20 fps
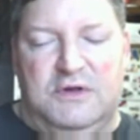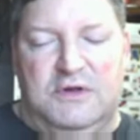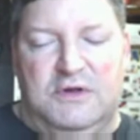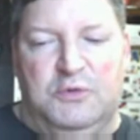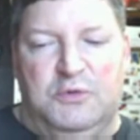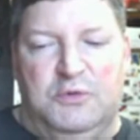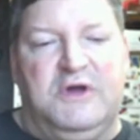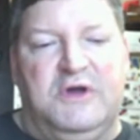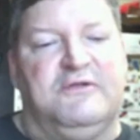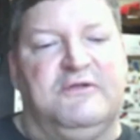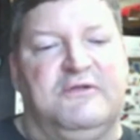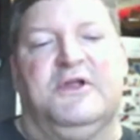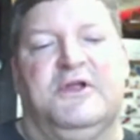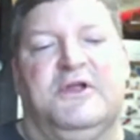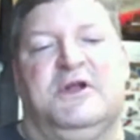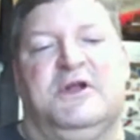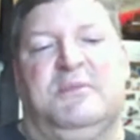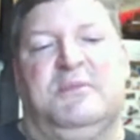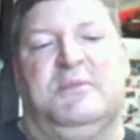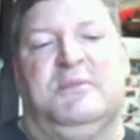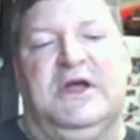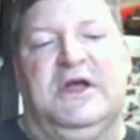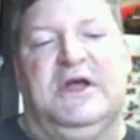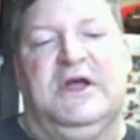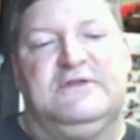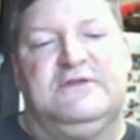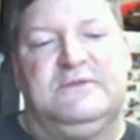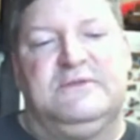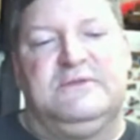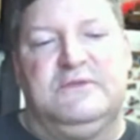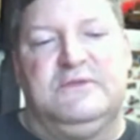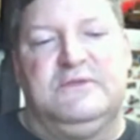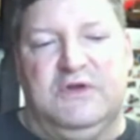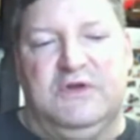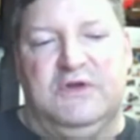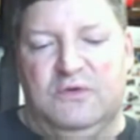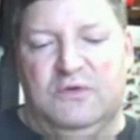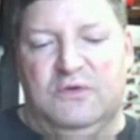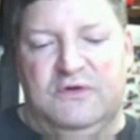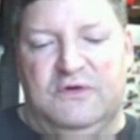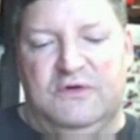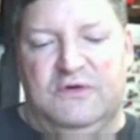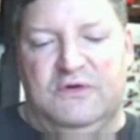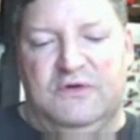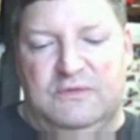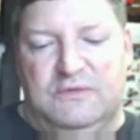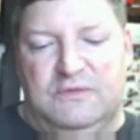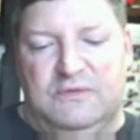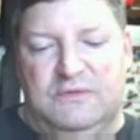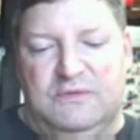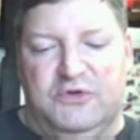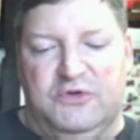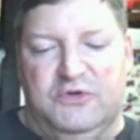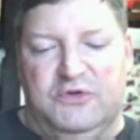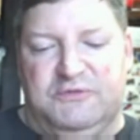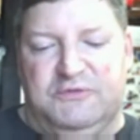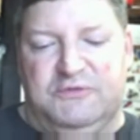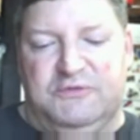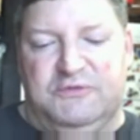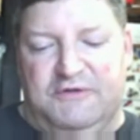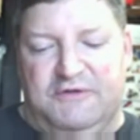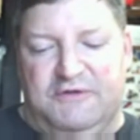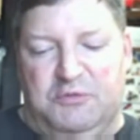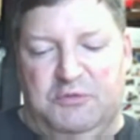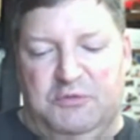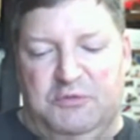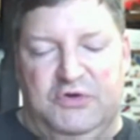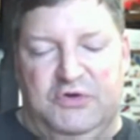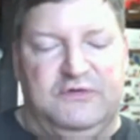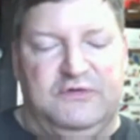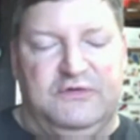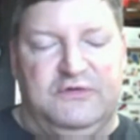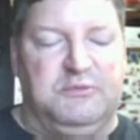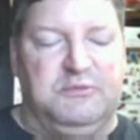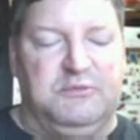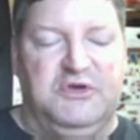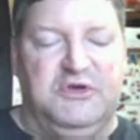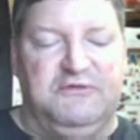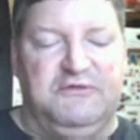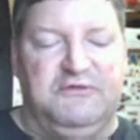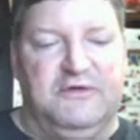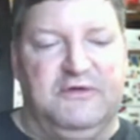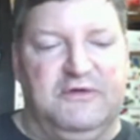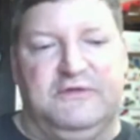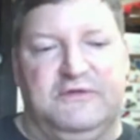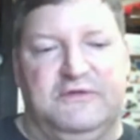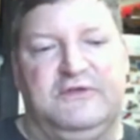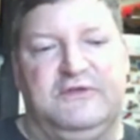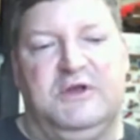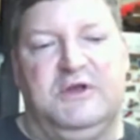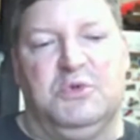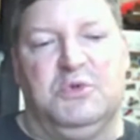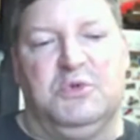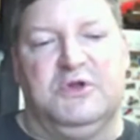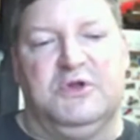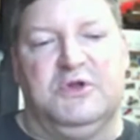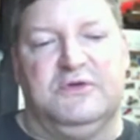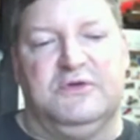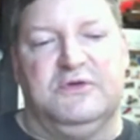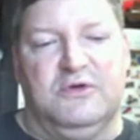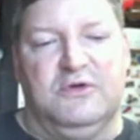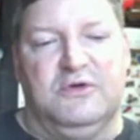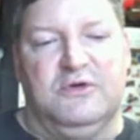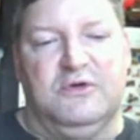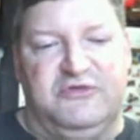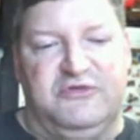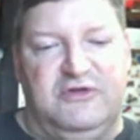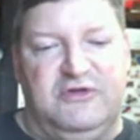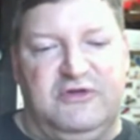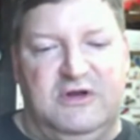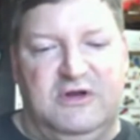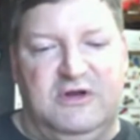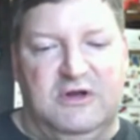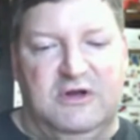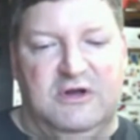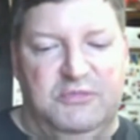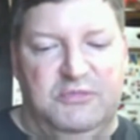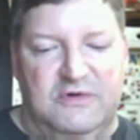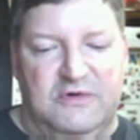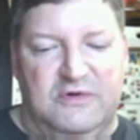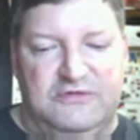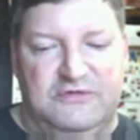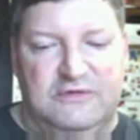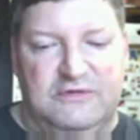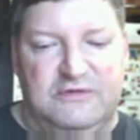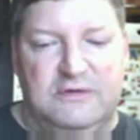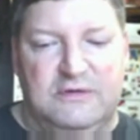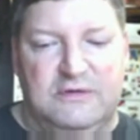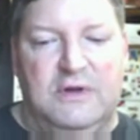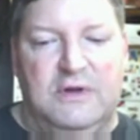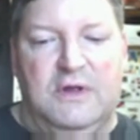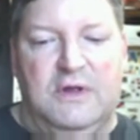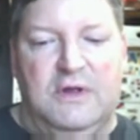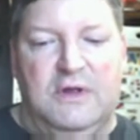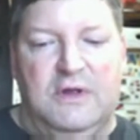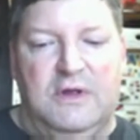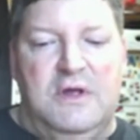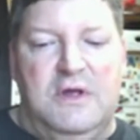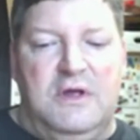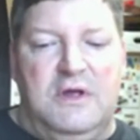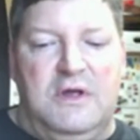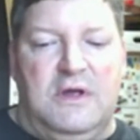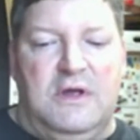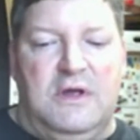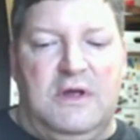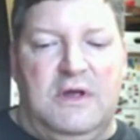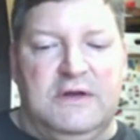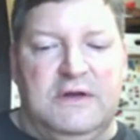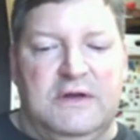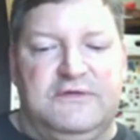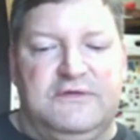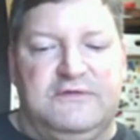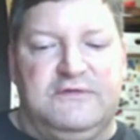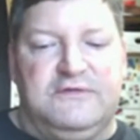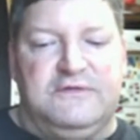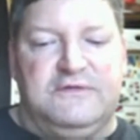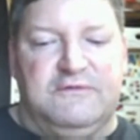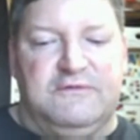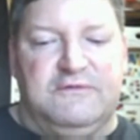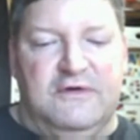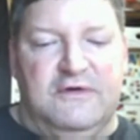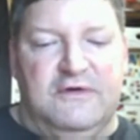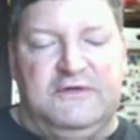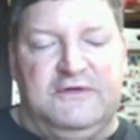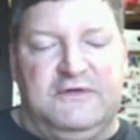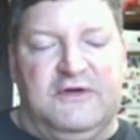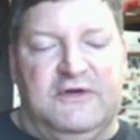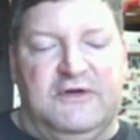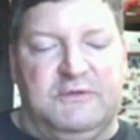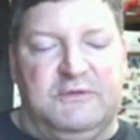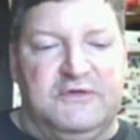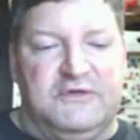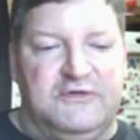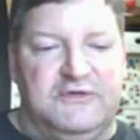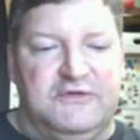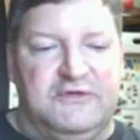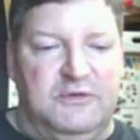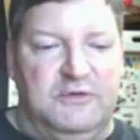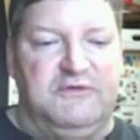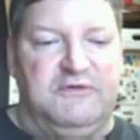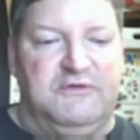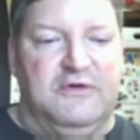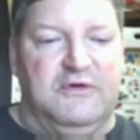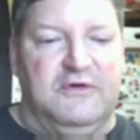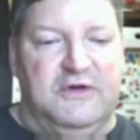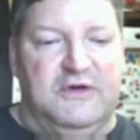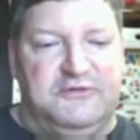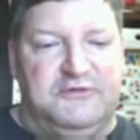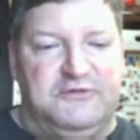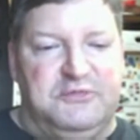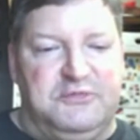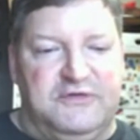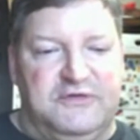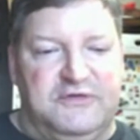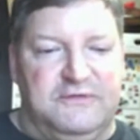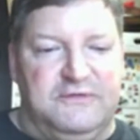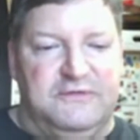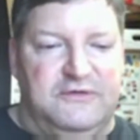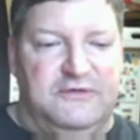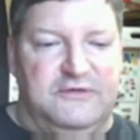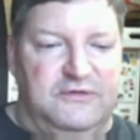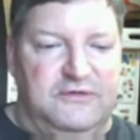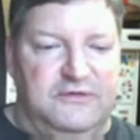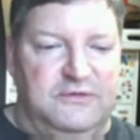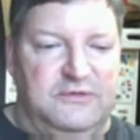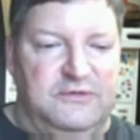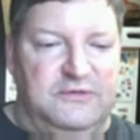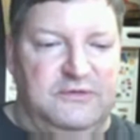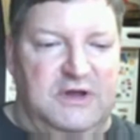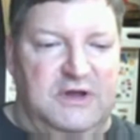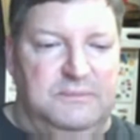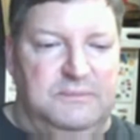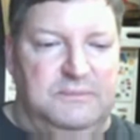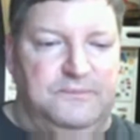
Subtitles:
It will have a lot of mass in order to hold up to a lot of abuse, be very stable during a machining operation. And it's very time consuming, very expensive to do that.